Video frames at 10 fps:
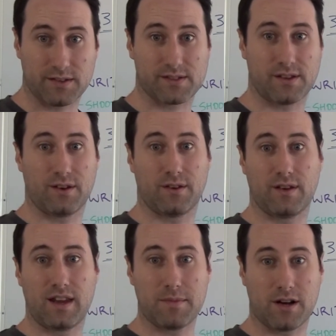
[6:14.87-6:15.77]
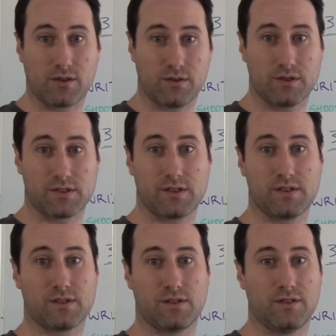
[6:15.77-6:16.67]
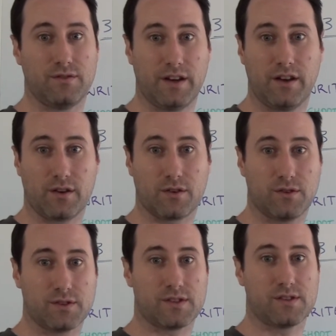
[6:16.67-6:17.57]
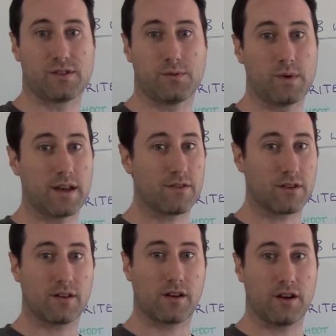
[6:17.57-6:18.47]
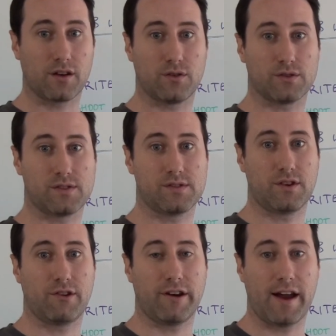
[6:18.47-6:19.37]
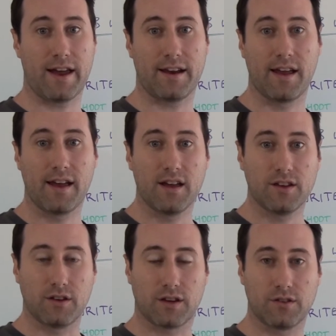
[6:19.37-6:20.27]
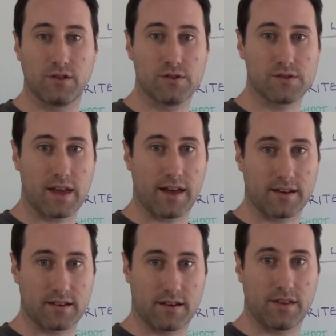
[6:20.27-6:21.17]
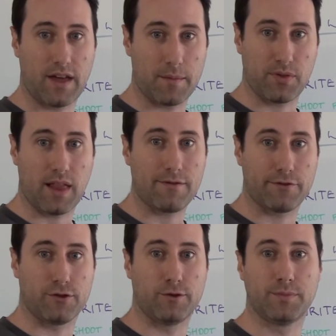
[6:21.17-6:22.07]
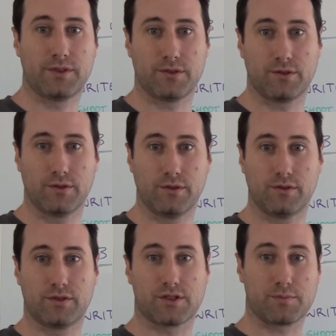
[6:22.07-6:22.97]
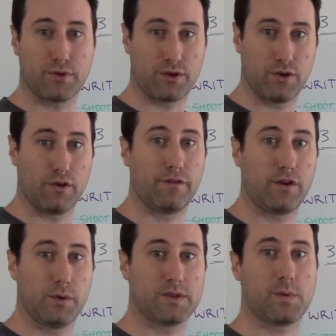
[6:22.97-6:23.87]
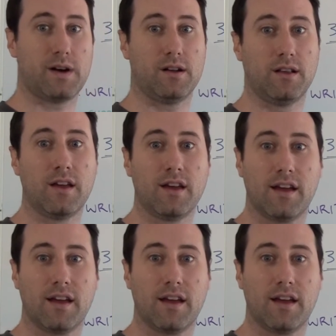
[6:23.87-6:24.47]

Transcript: So email courses or video courses or whatever kind of courses you create, you can use that platform to spruik your review as well.